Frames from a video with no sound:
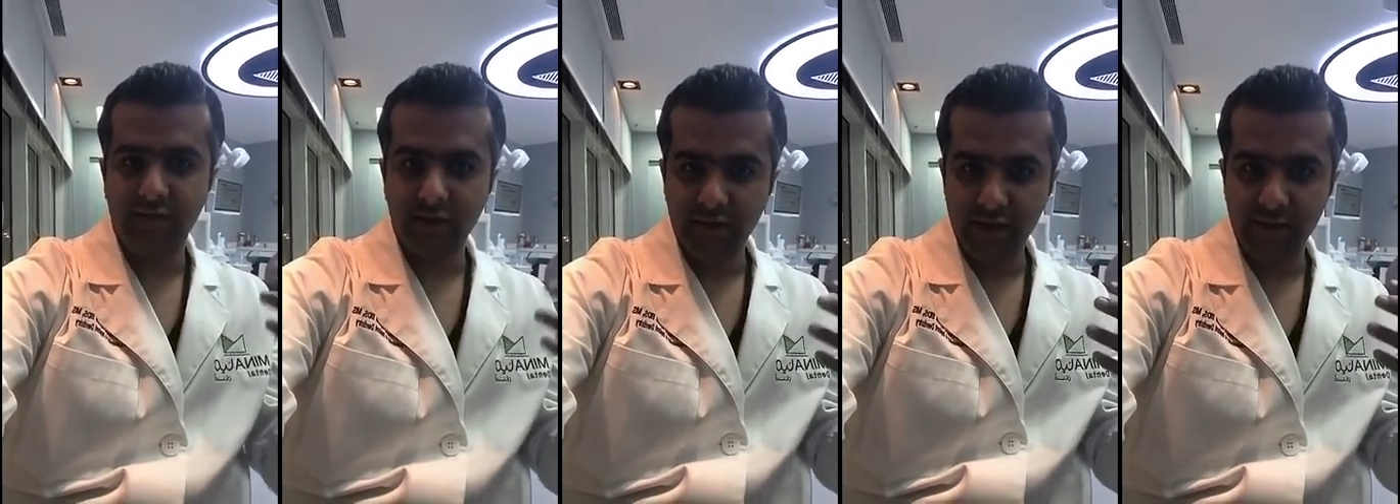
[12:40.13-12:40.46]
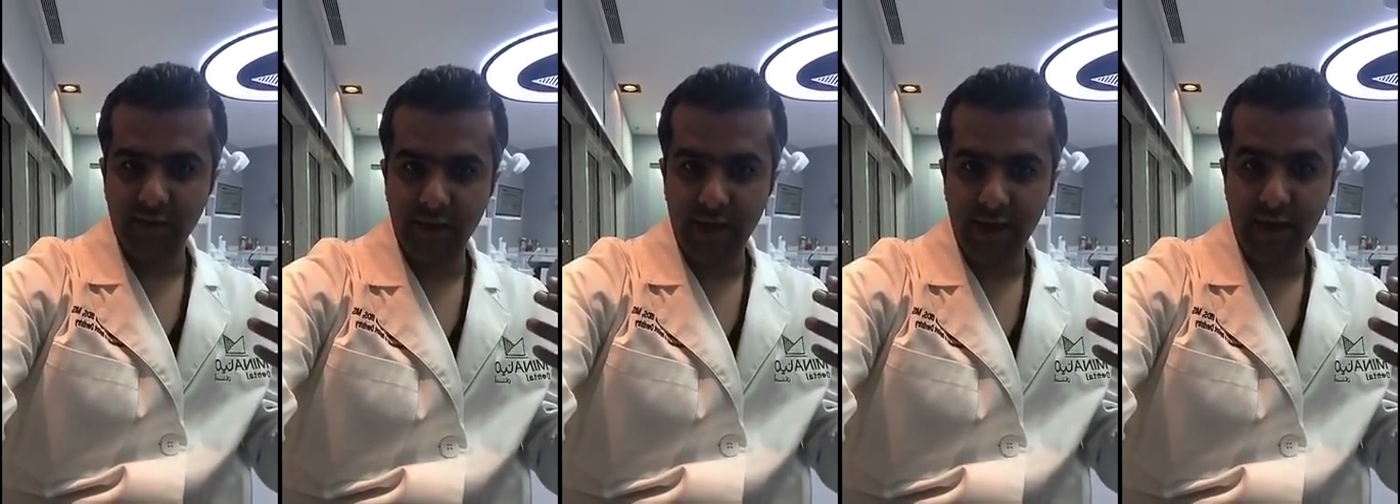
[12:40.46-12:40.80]
display
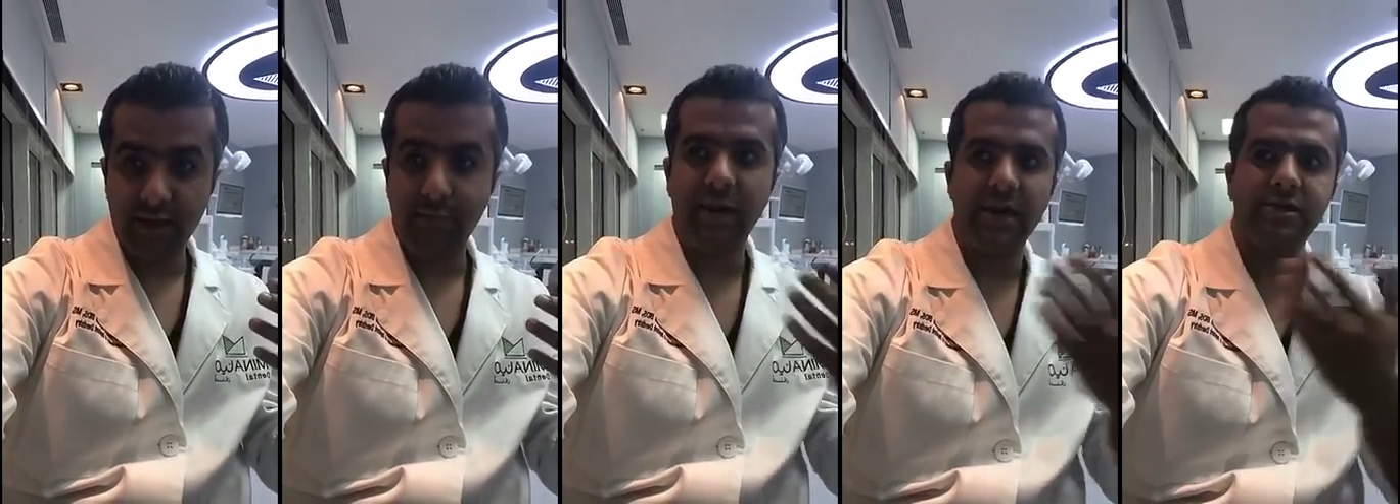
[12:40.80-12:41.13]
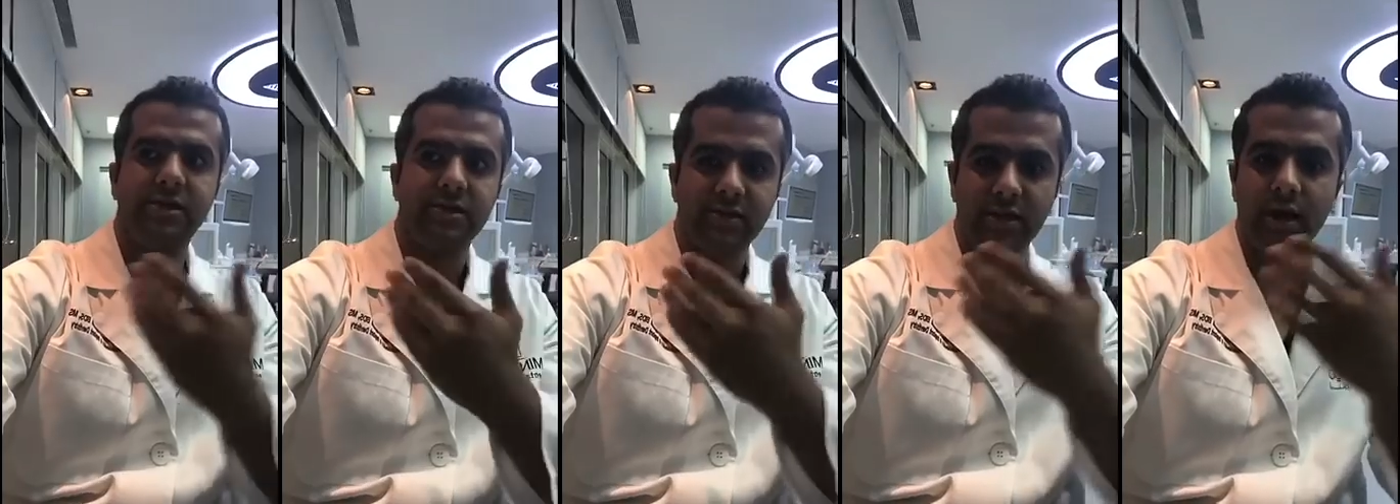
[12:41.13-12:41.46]
and the patient
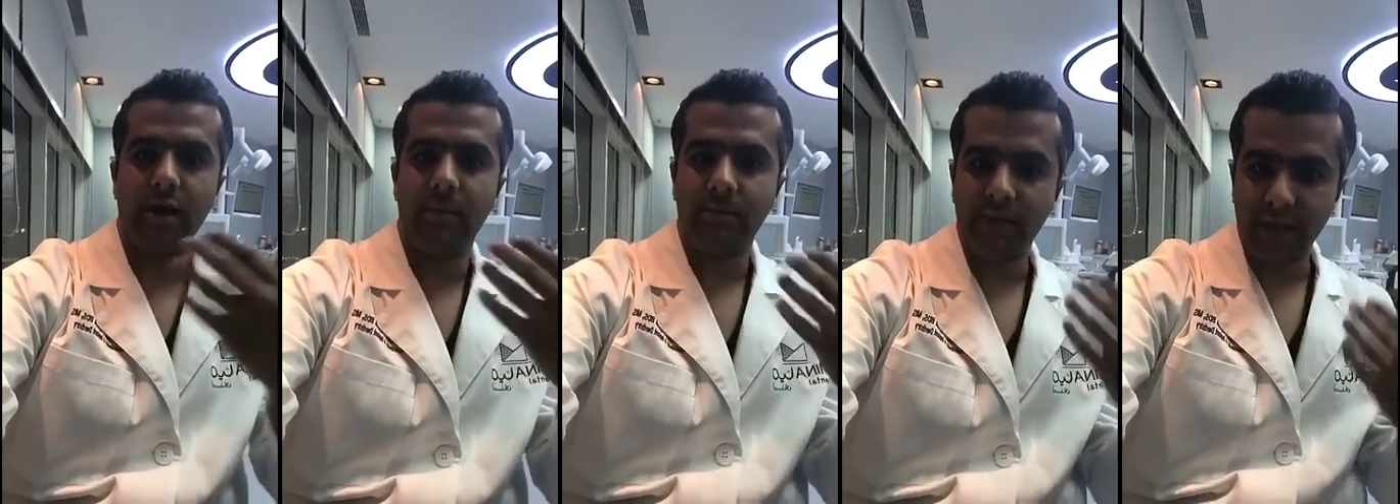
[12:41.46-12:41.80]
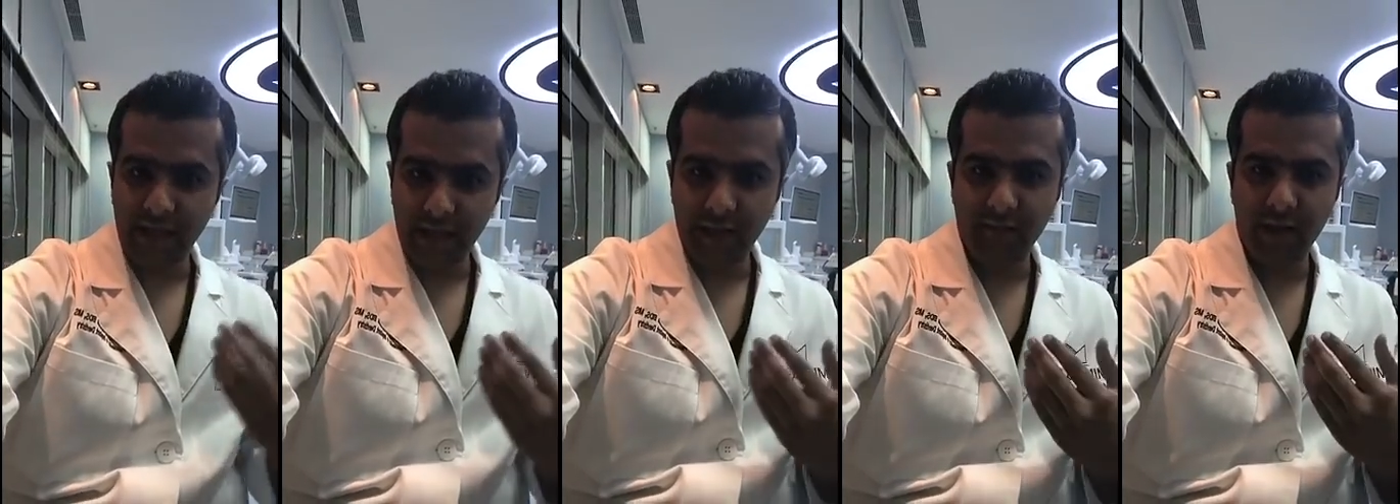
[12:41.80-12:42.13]
is complaining
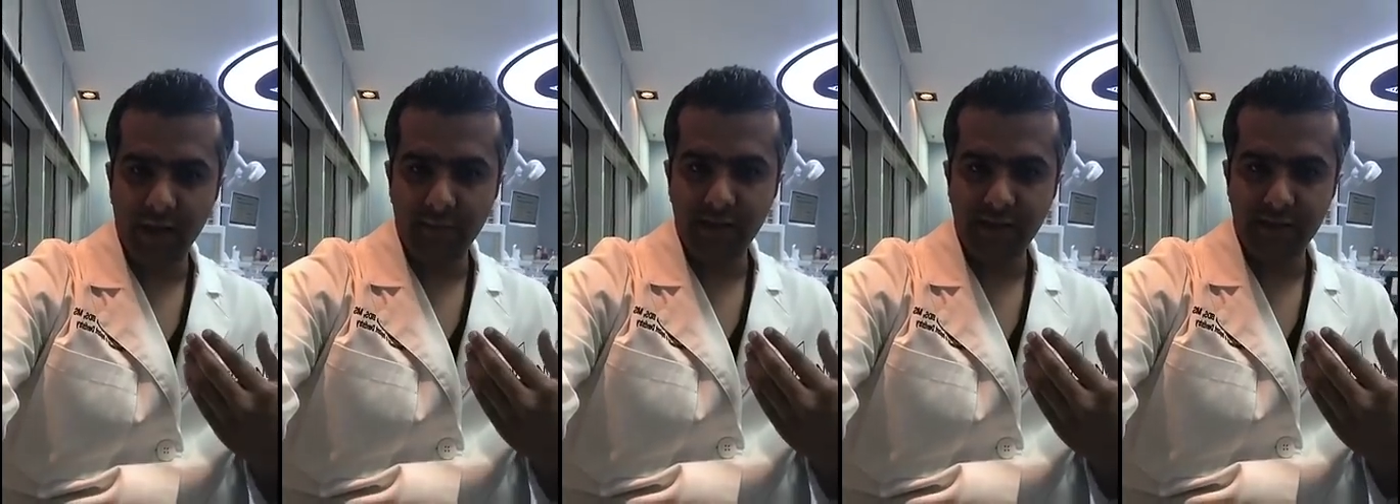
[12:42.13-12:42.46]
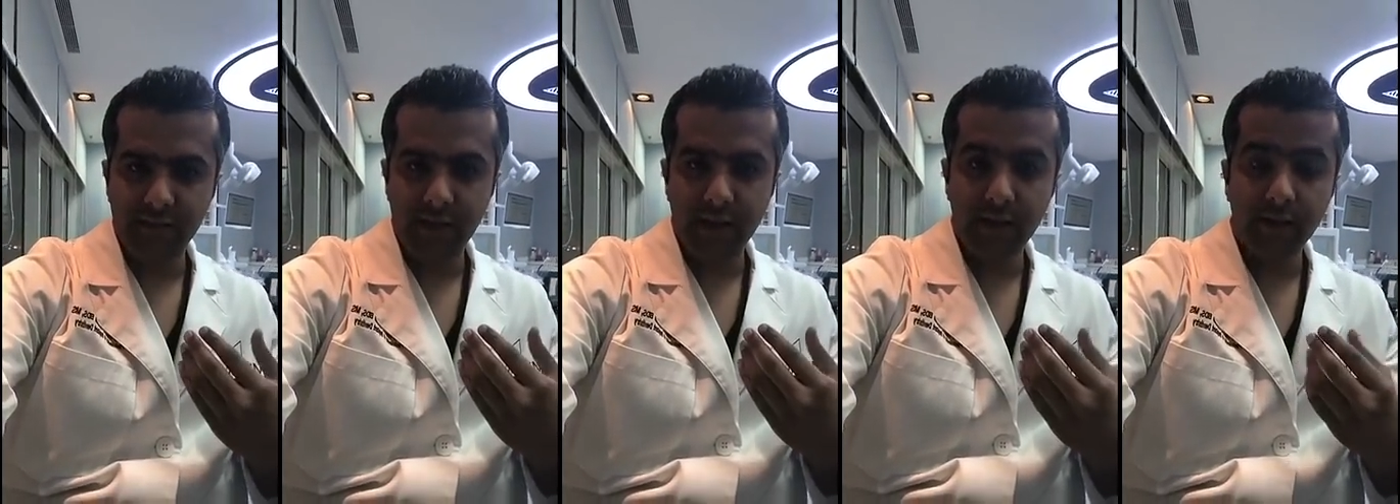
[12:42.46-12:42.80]
of a gummy
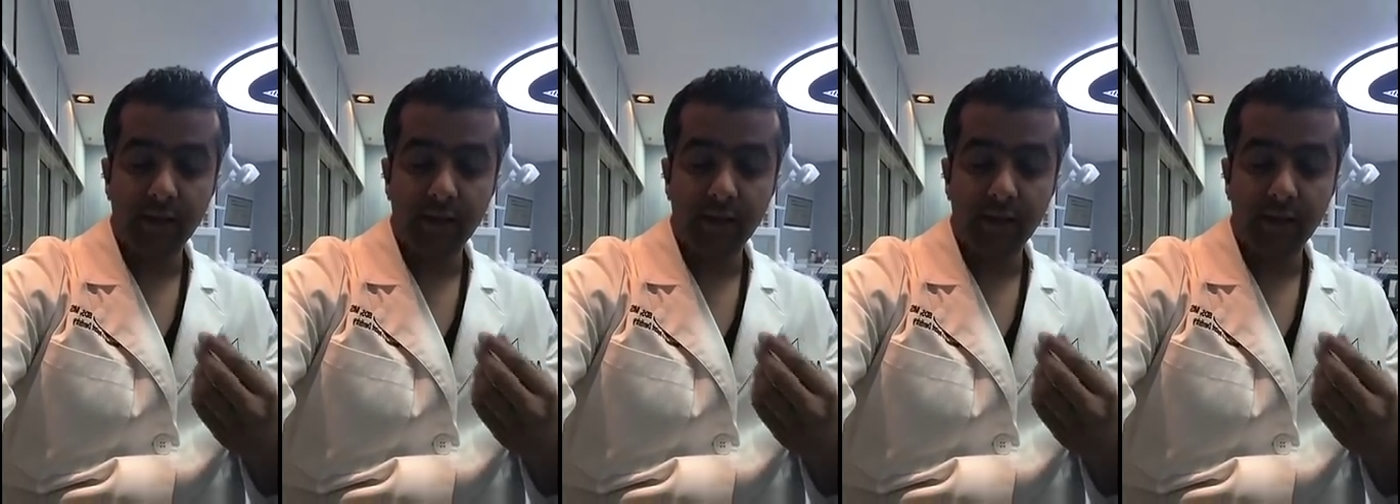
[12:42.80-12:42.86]
smile,